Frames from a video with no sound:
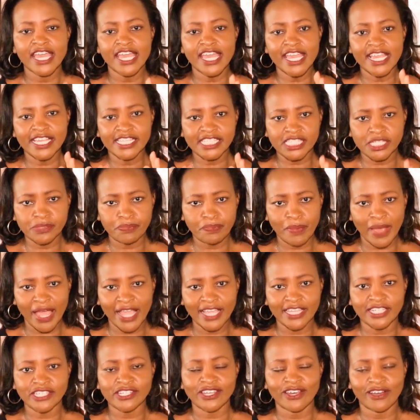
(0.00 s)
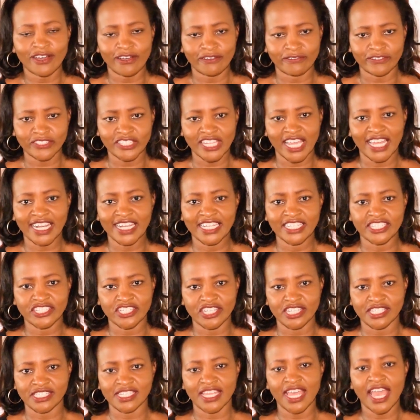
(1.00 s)
in spite of
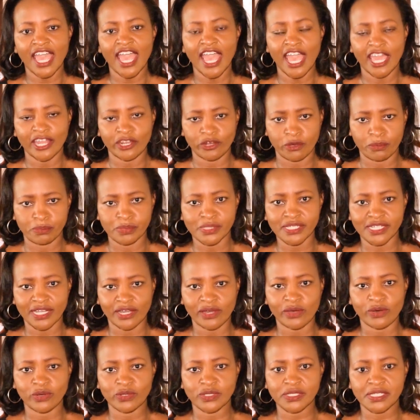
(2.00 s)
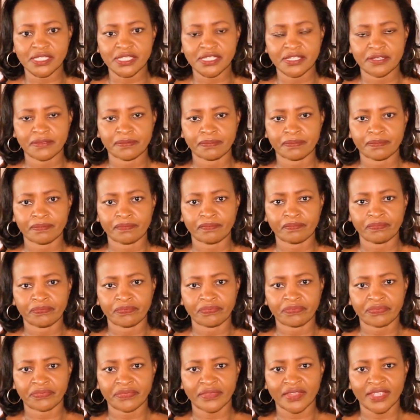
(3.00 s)
challenges and obstacles?
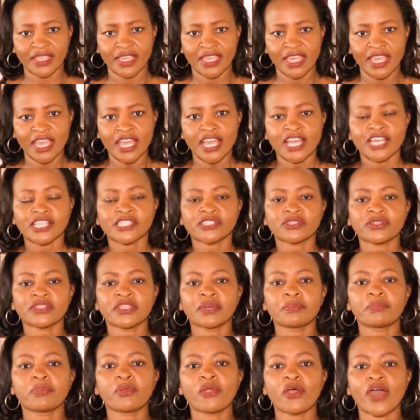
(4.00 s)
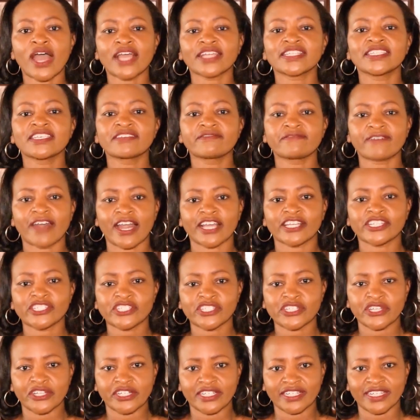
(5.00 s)
So the proactive
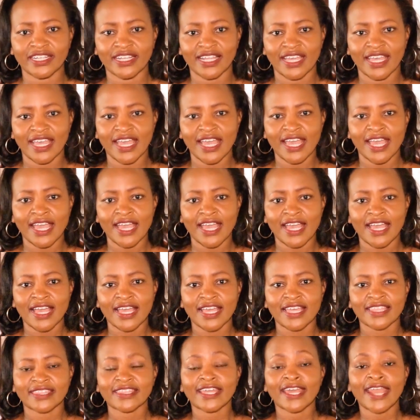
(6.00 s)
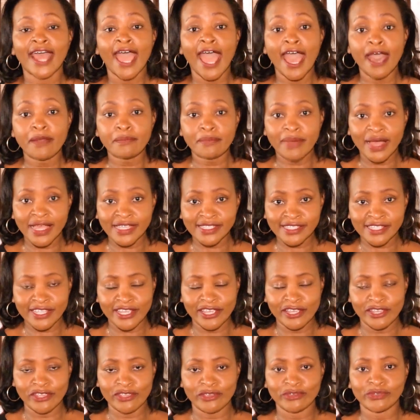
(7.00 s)
action that I'm
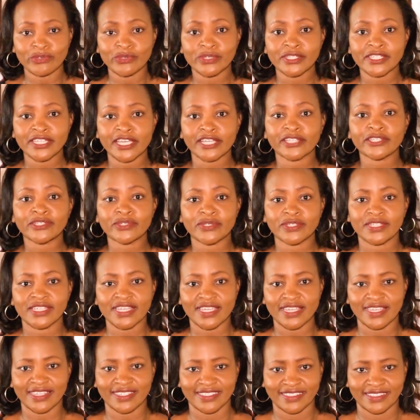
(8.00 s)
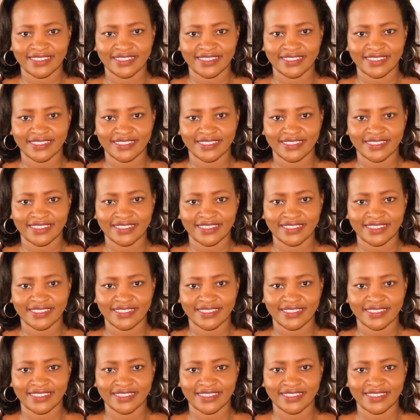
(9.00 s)
asking you to take today